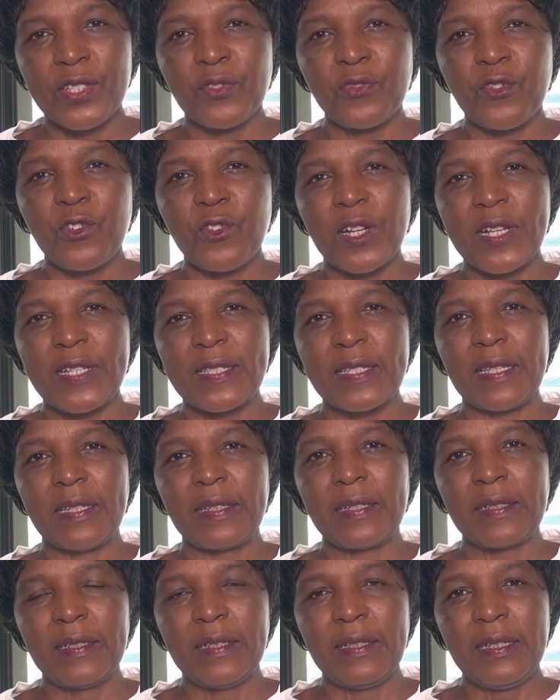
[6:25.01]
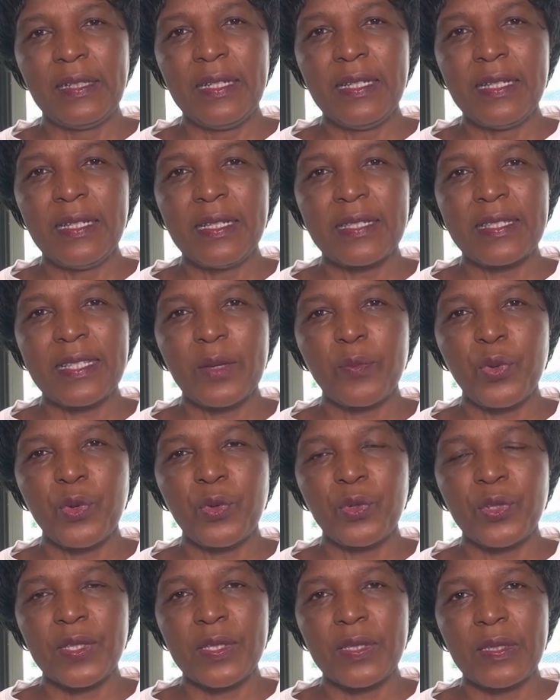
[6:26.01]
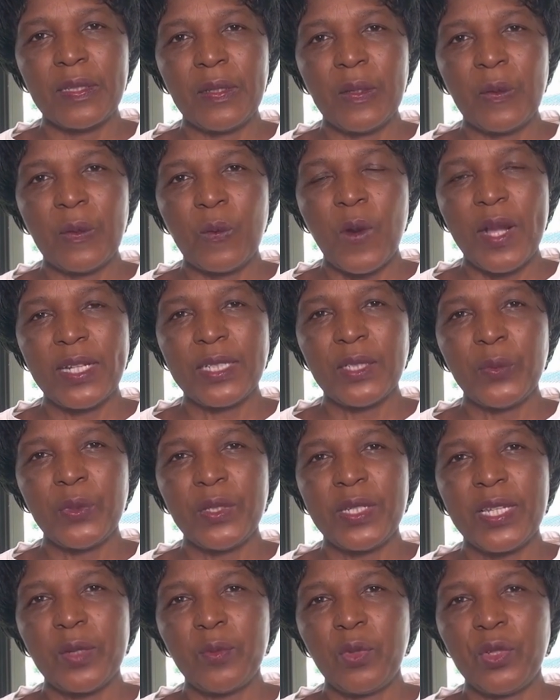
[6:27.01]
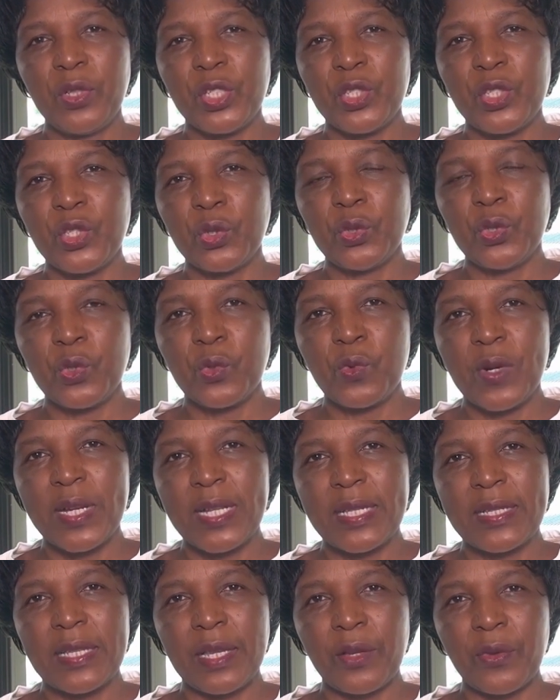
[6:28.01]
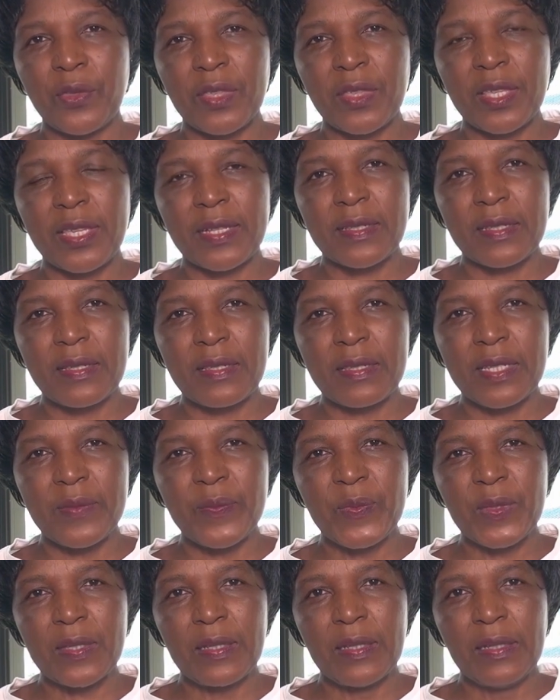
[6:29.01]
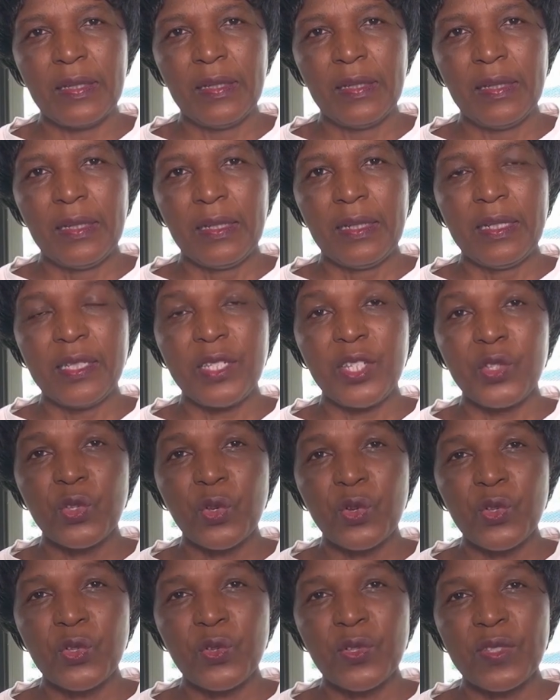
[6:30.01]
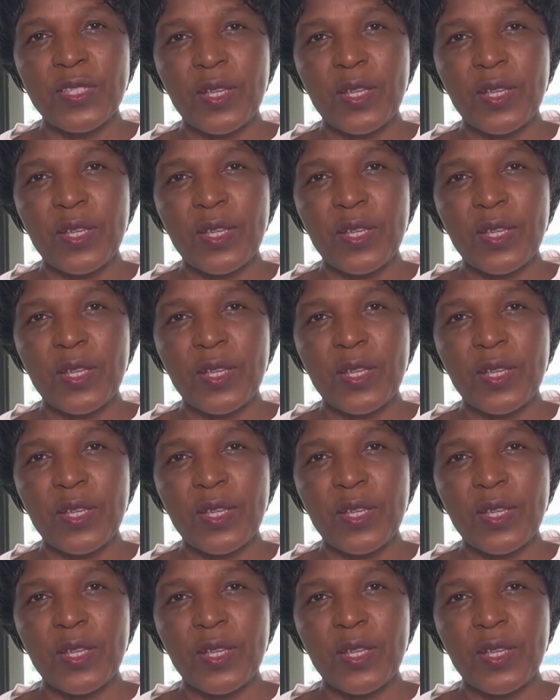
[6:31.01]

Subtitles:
is focusing its support, working with WHO towards healthcare systems. It is also